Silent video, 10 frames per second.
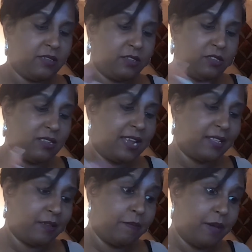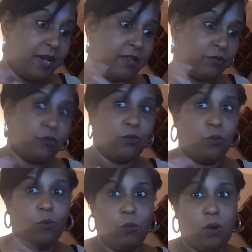is like the best
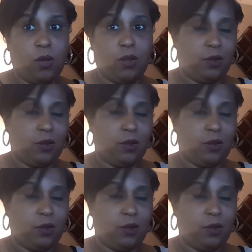one